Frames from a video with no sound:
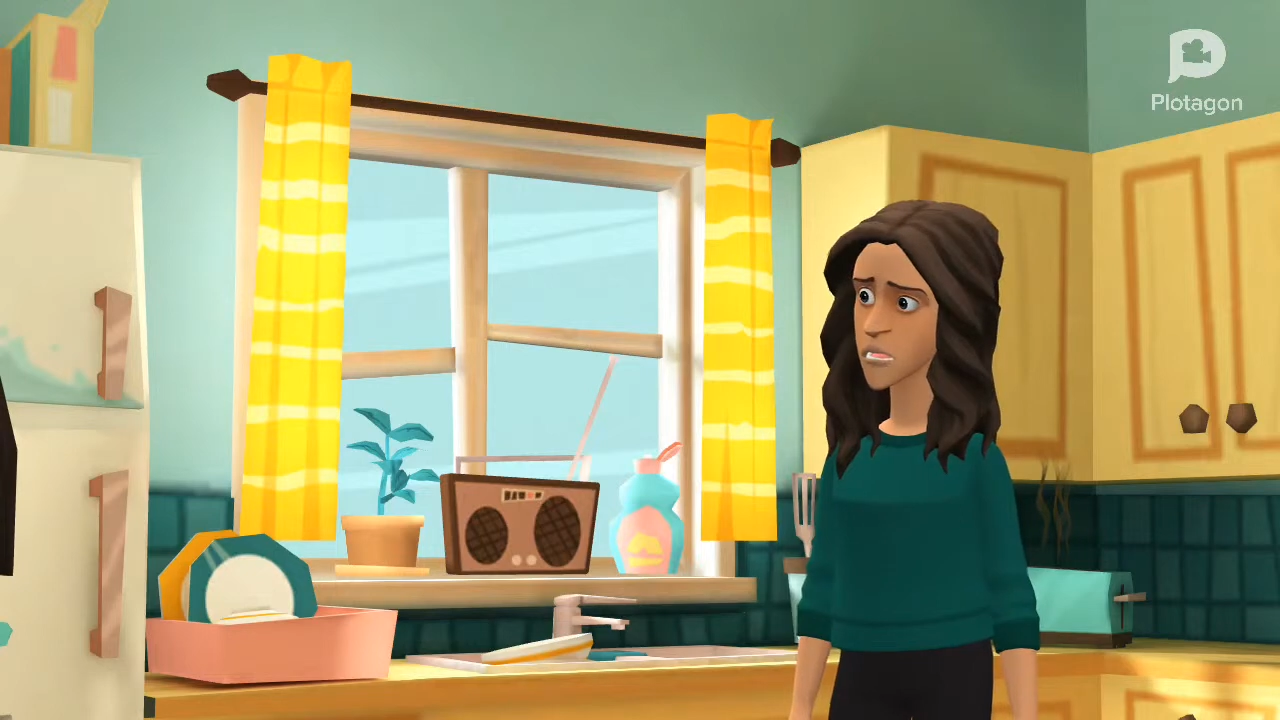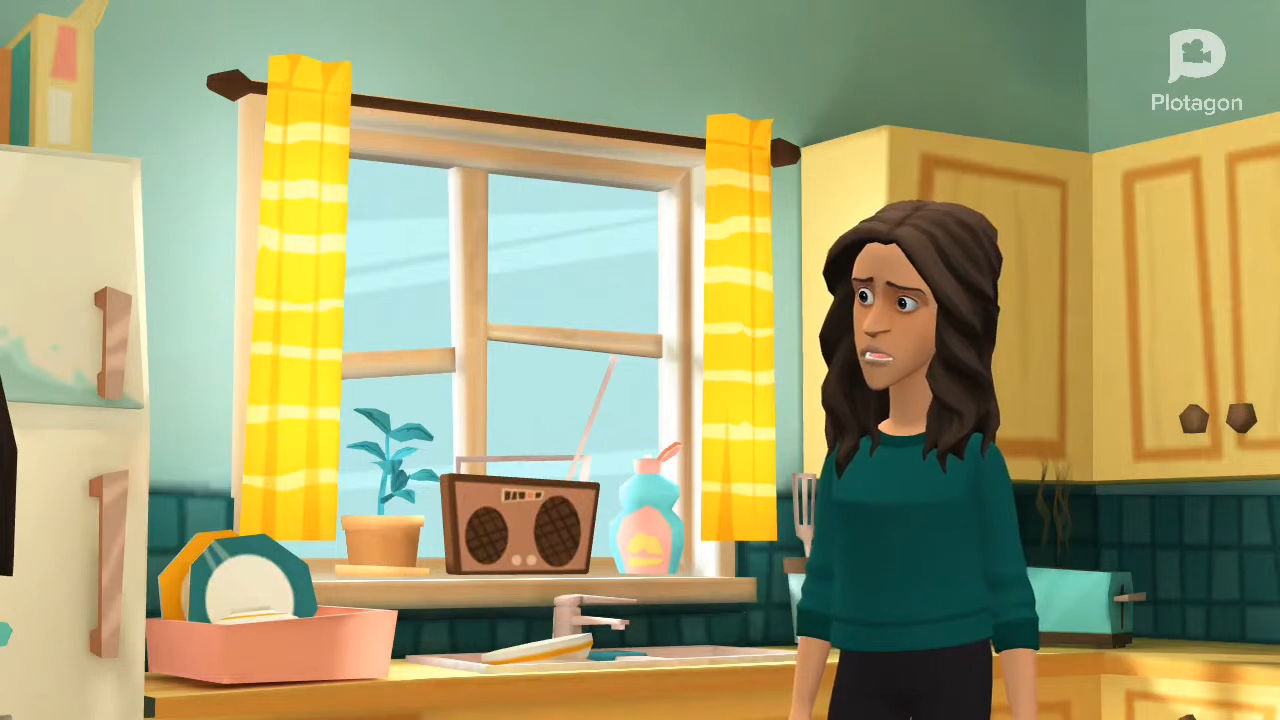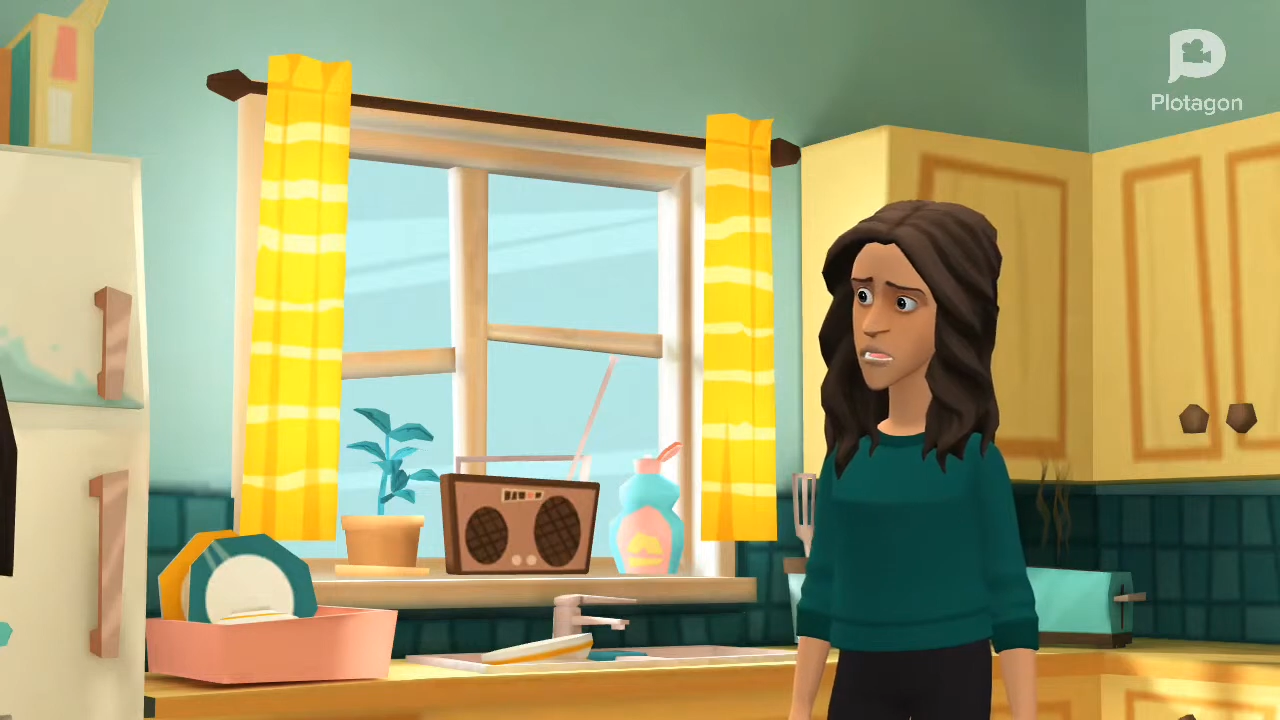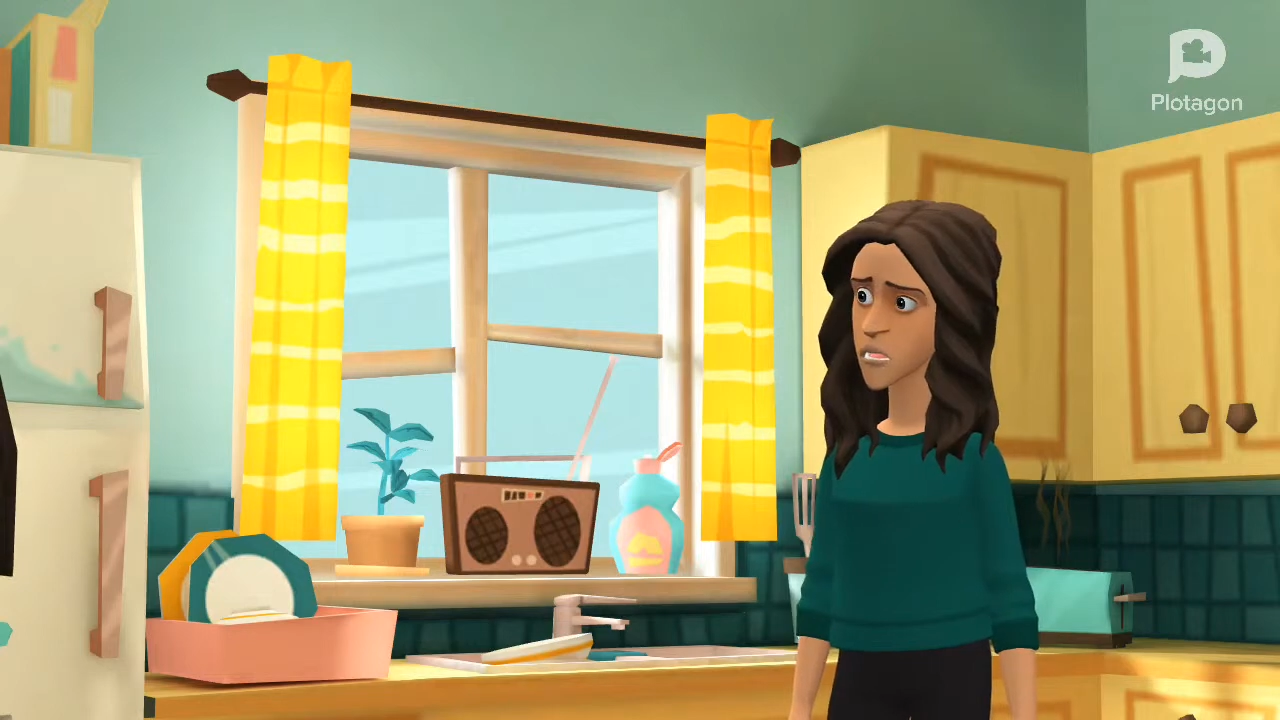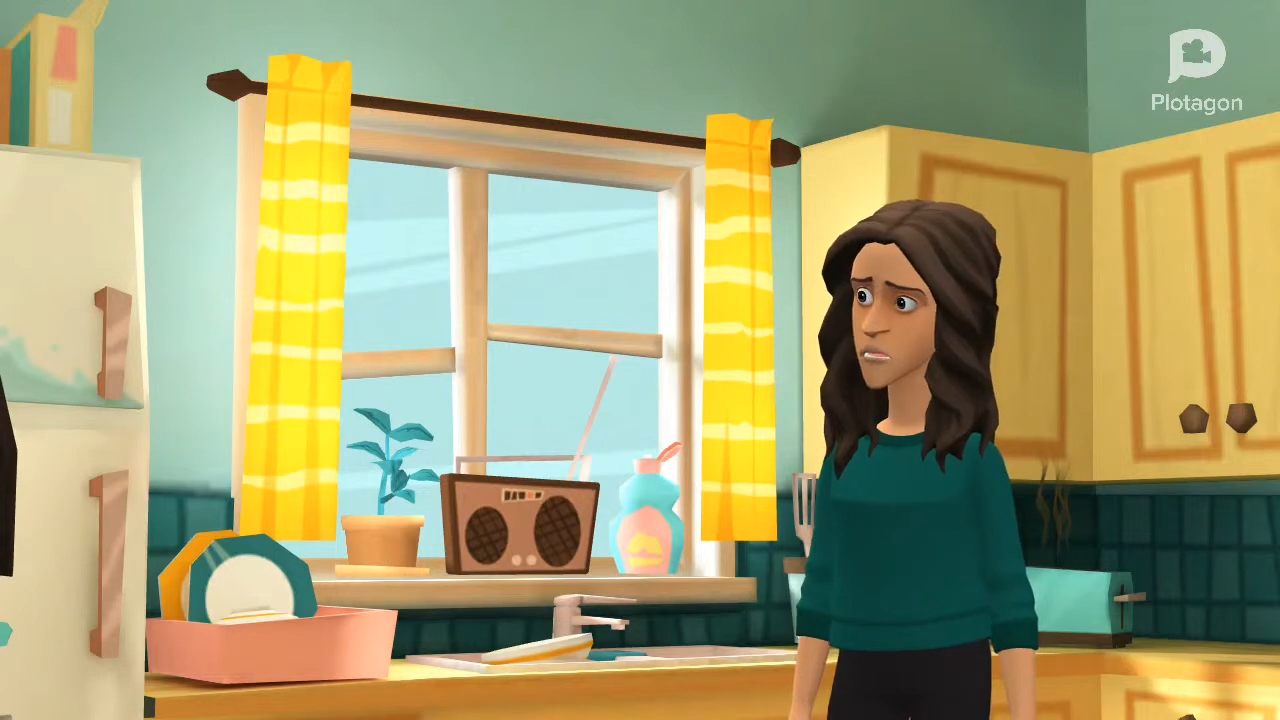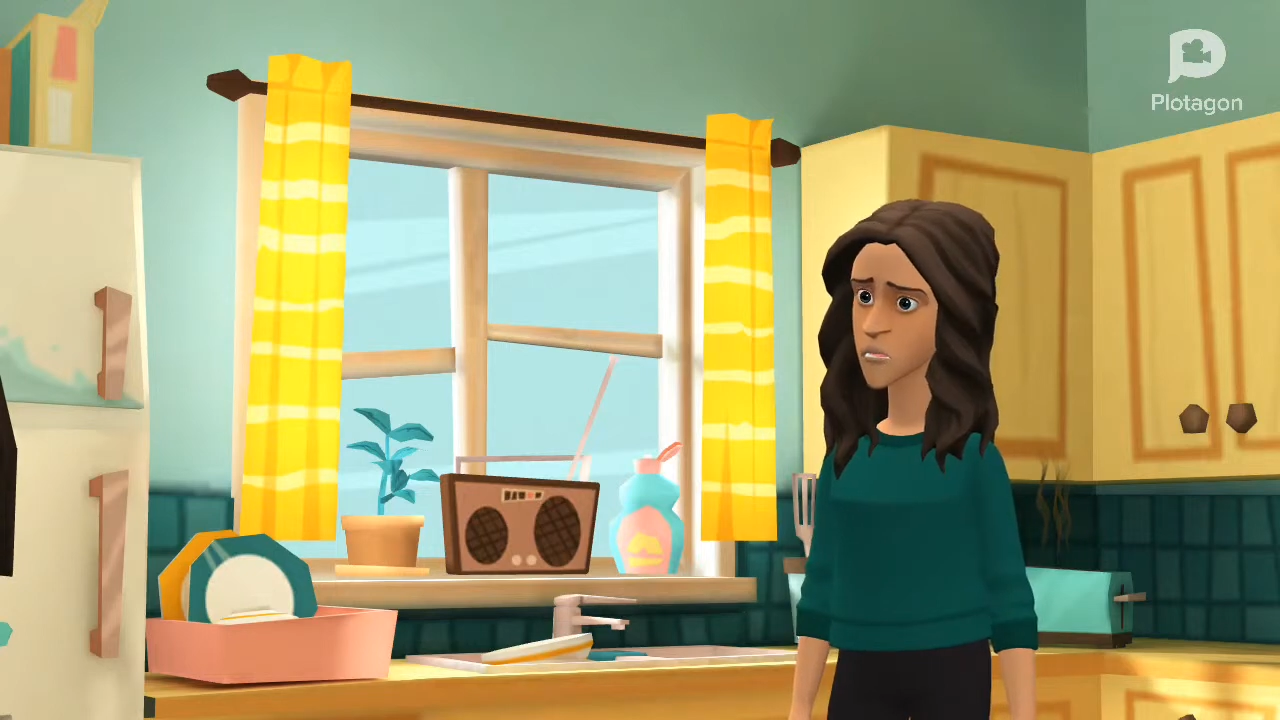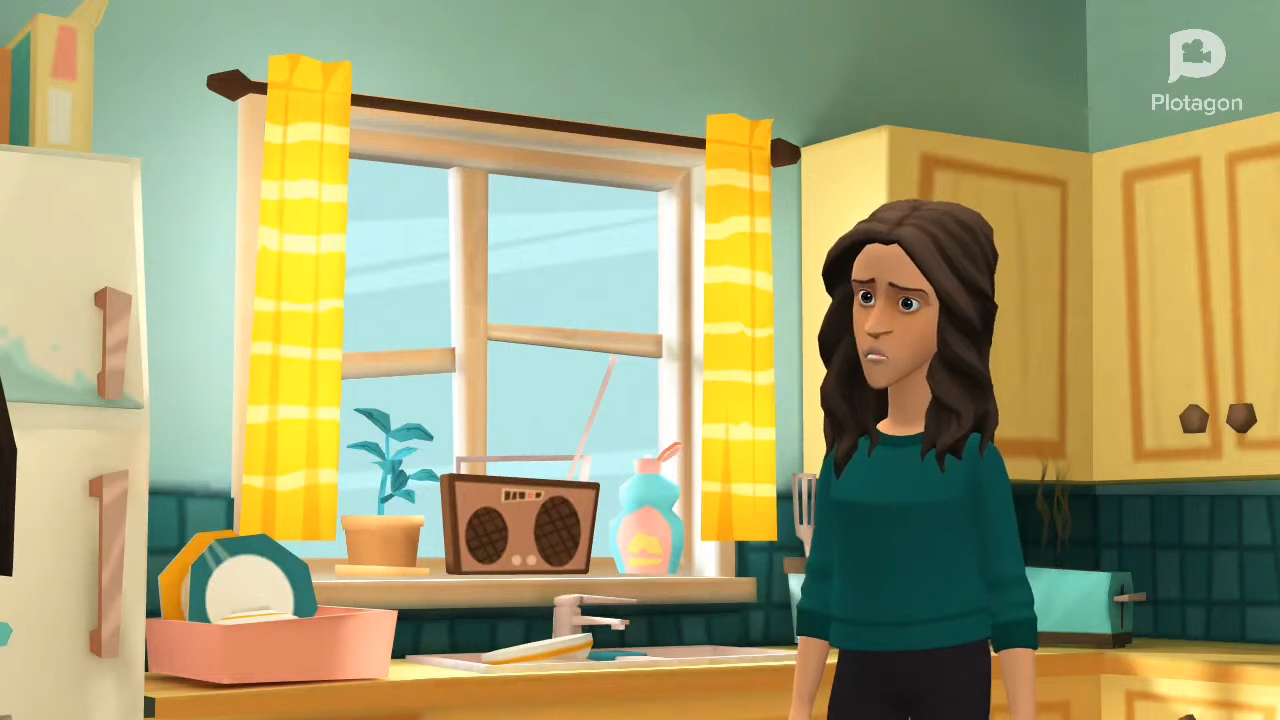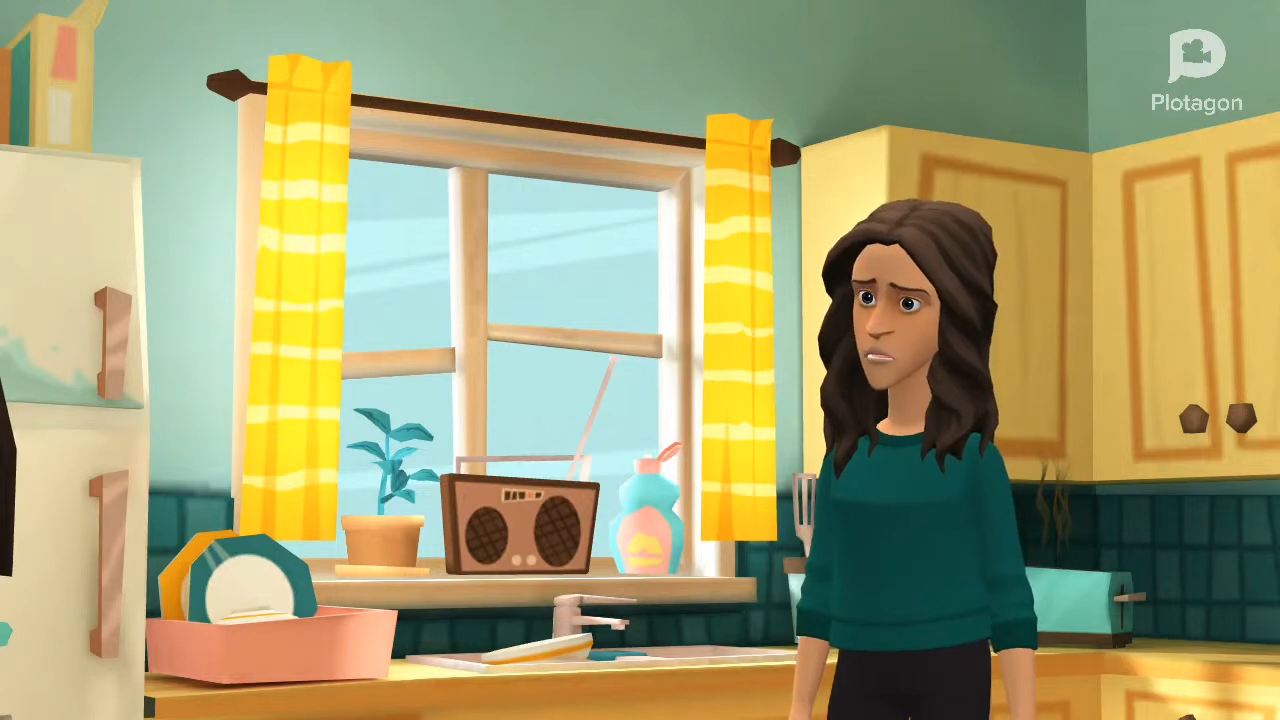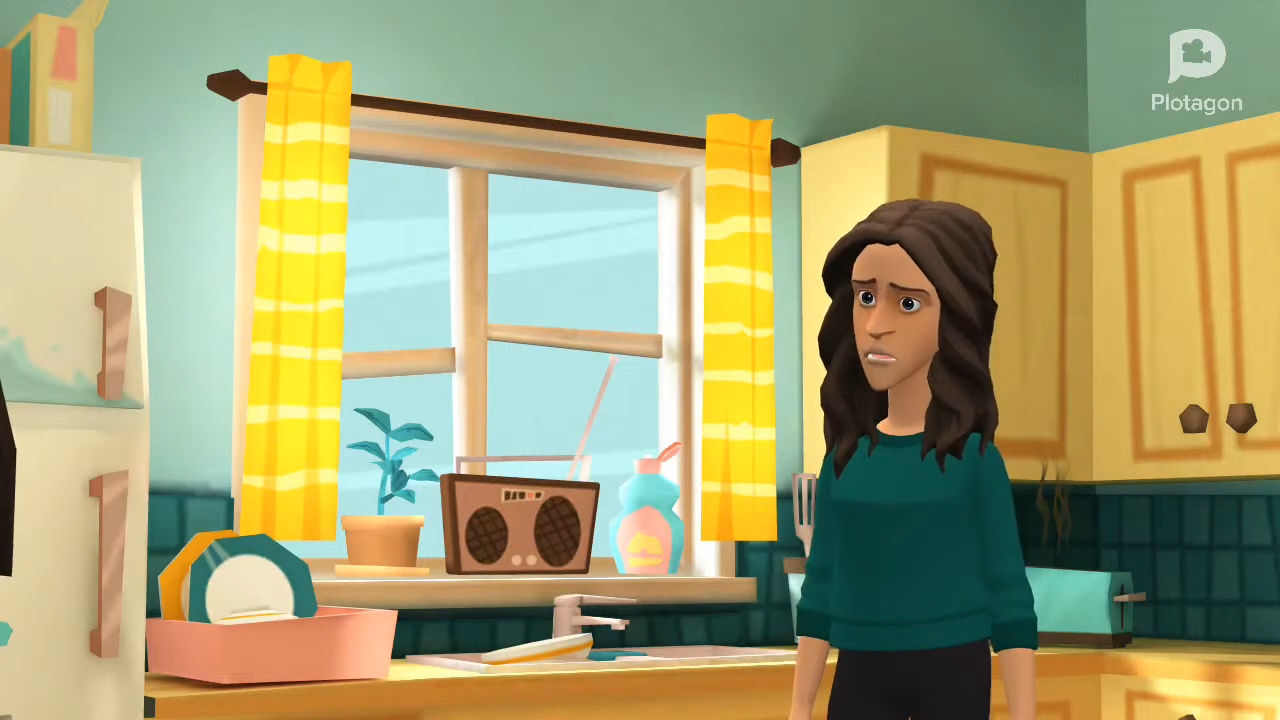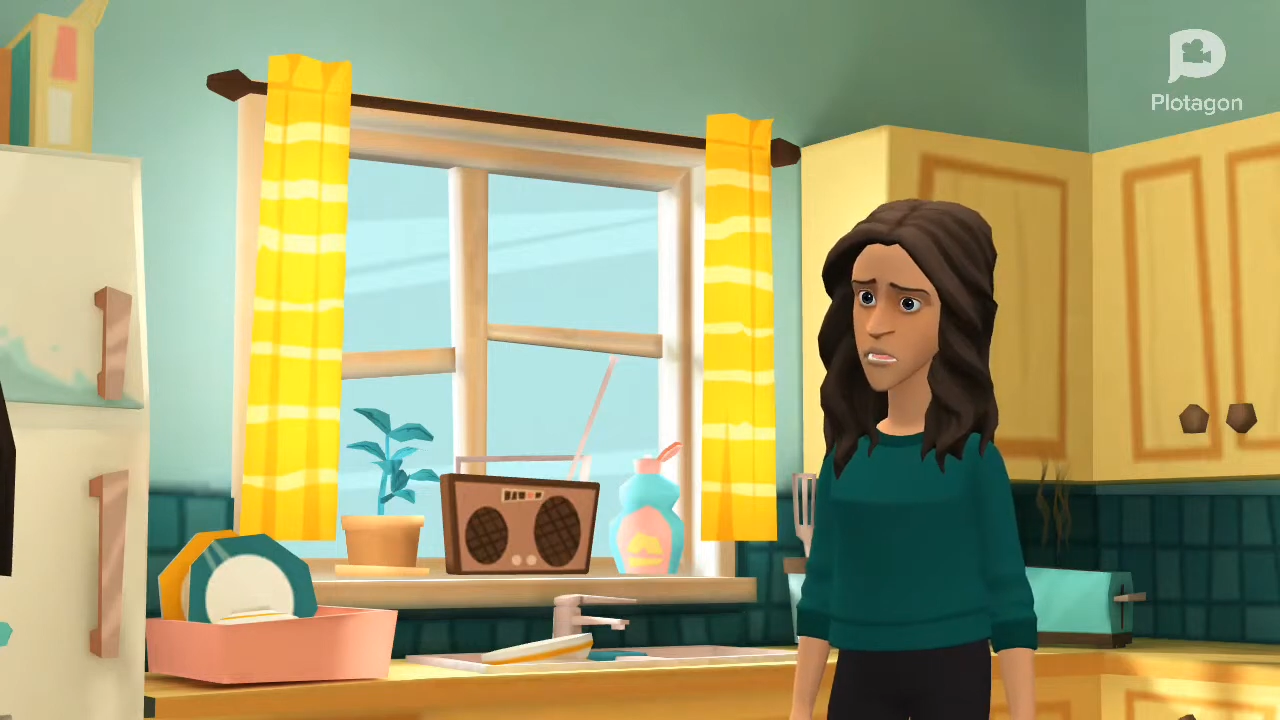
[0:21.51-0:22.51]
problem at
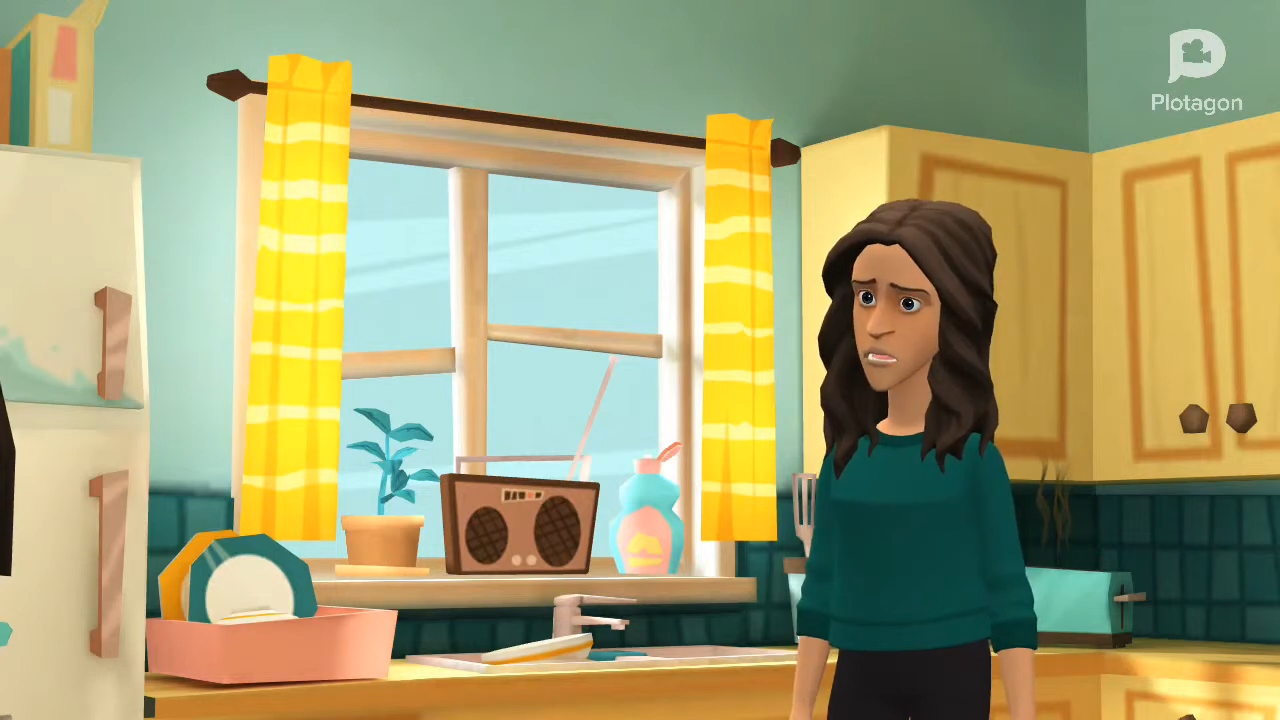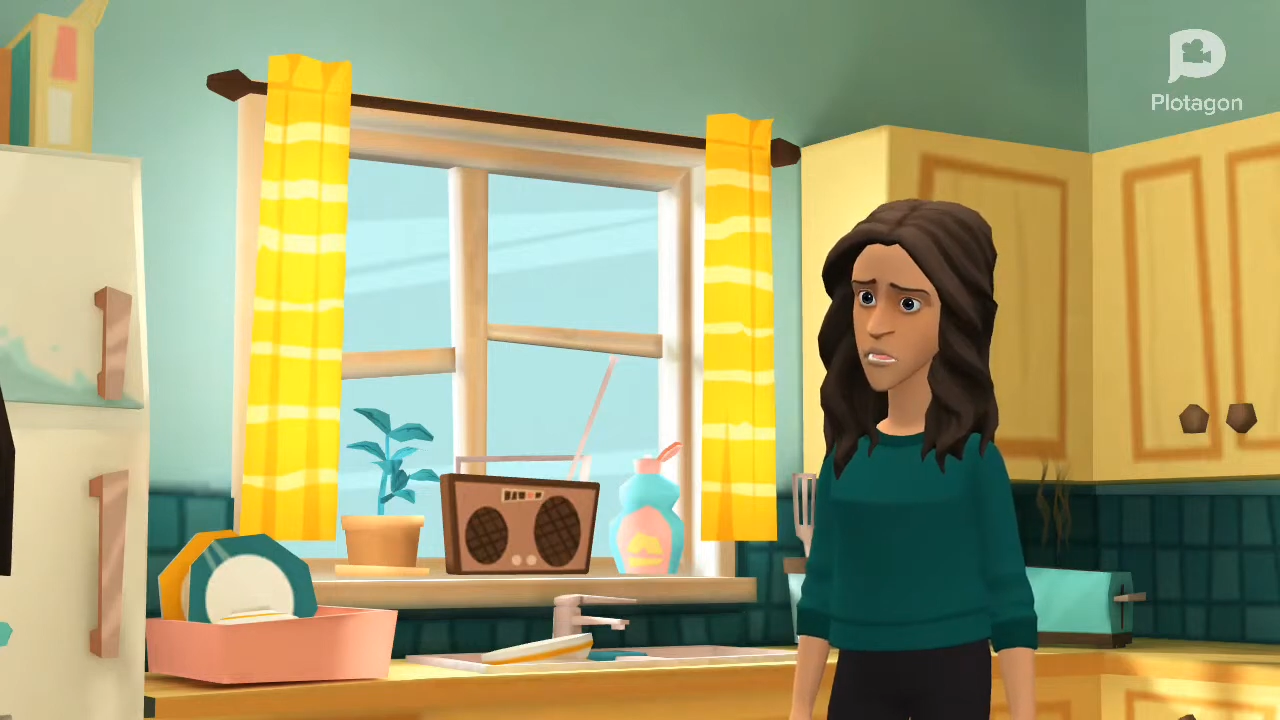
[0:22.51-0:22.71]
school.